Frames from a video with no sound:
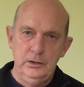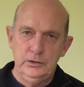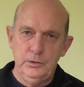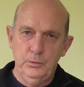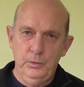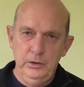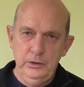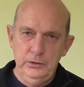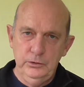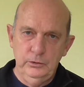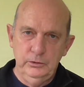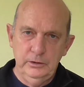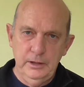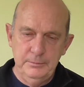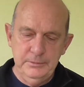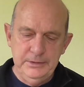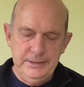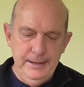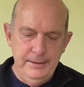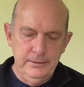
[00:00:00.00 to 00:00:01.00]
So what it all
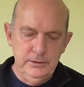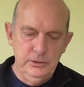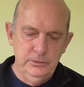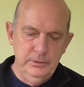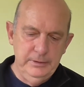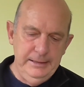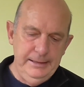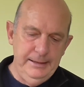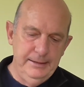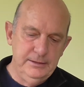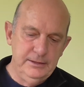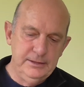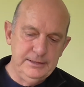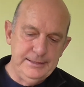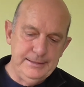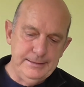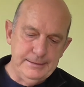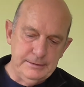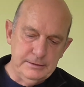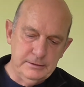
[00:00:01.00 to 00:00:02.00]
comes down to in the end
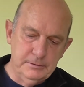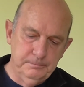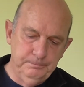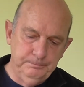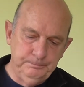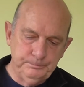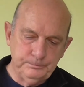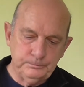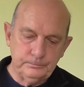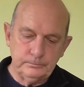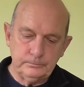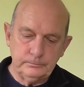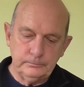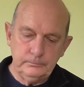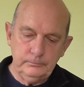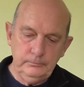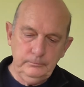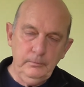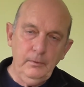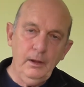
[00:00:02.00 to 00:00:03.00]
is this.
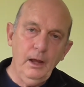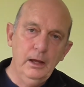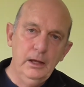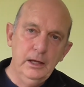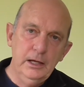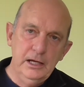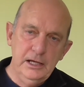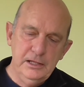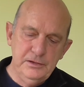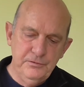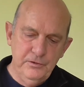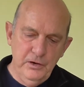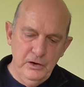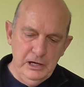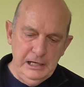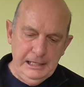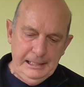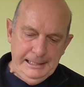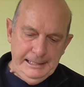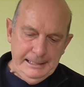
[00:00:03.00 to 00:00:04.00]
It's
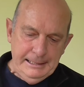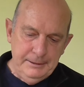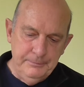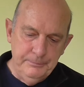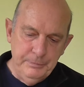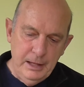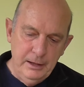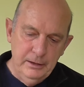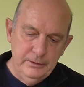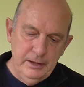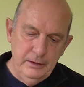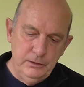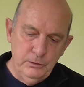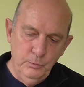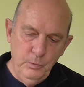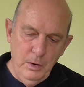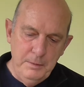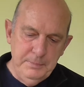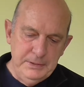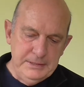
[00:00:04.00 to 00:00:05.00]
very clear that the
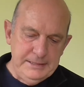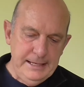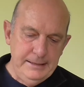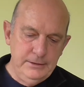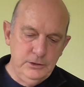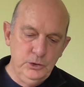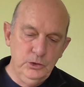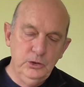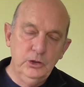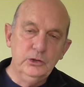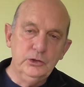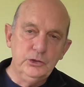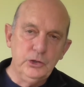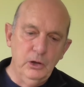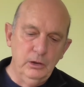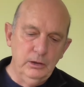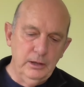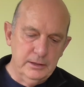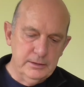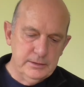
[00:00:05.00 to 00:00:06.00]
1% who
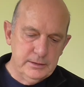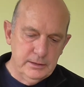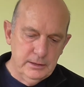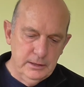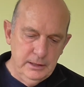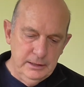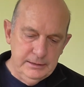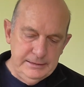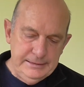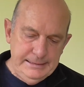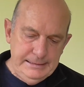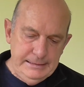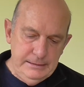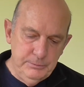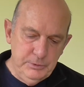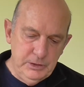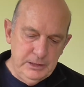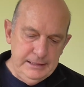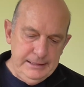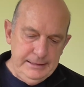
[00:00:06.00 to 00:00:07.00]
control us
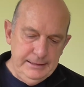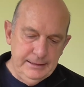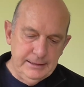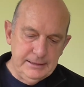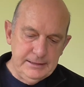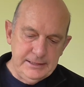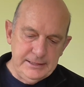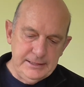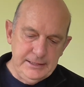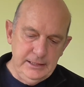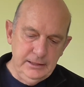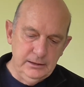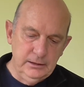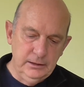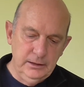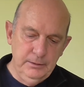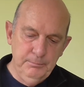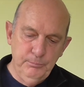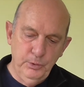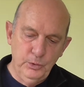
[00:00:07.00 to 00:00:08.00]
deliberately
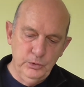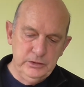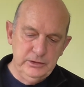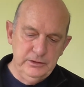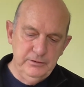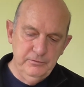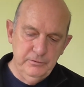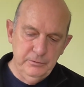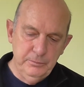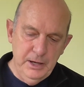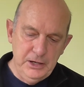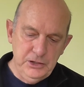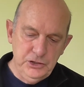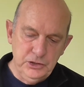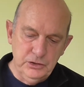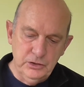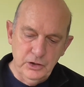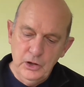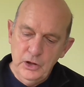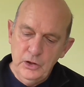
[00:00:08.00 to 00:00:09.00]
conceal important
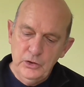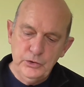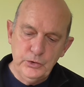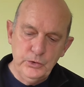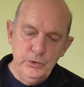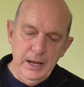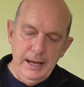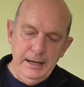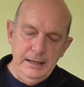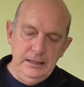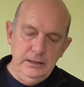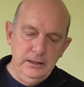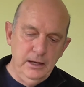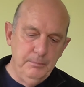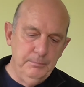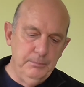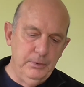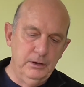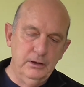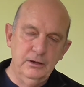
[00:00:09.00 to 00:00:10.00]
information through any
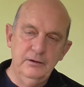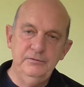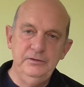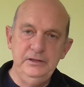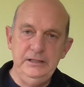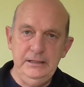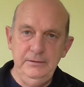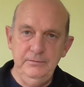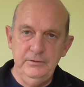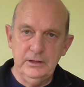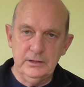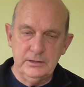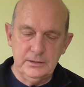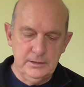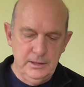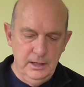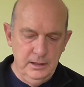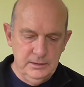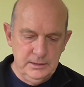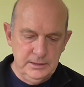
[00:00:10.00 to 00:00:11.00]
number of
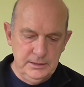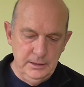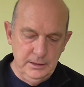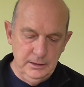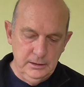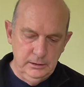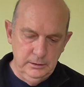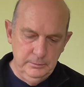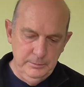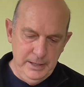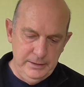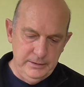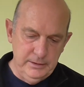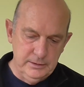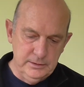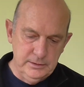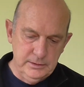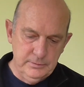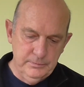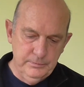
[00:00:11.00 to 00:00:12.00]
devious and cynical
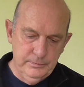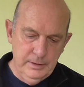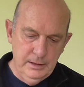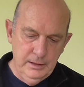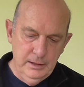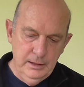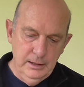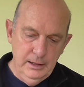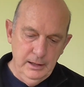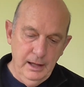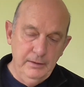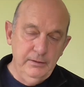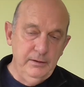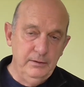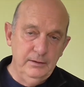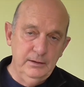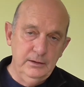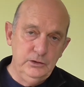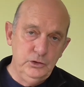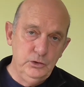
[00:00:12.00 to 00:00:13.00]
methods, and
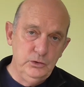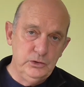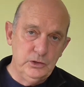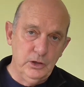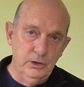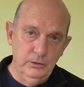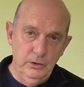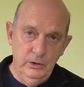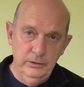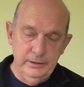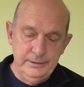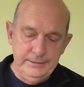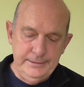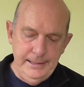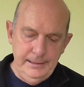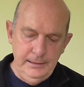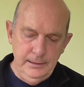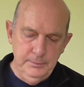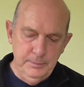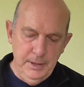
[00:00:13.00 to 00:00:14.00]
that they do so on a
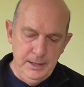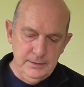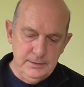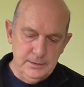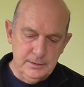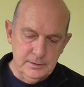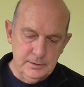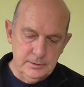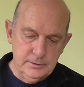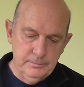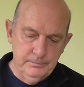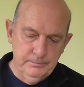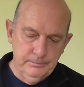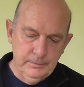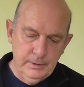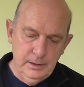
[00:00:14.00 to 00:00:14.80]
daily basis.